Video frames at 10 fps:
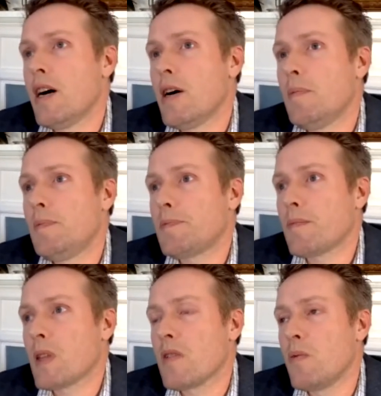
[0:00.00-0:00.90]
um,
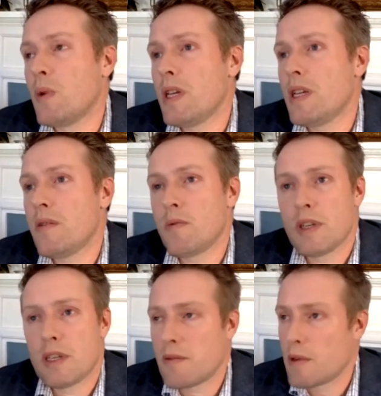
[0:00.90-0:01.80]
we,
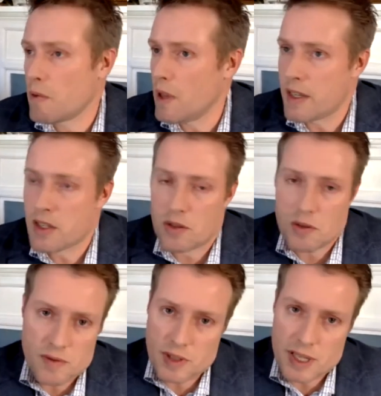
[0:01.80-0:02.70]
we, we rely
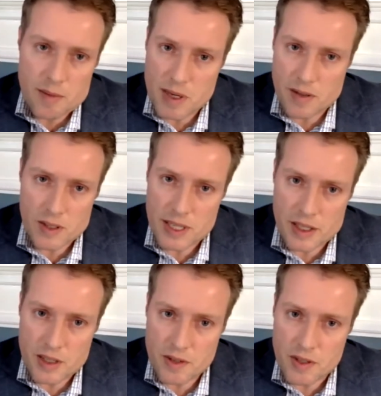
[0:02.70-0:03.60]
exclusively on metal
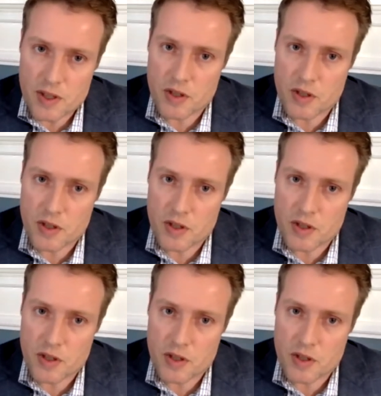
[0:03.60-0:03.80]
detectorists.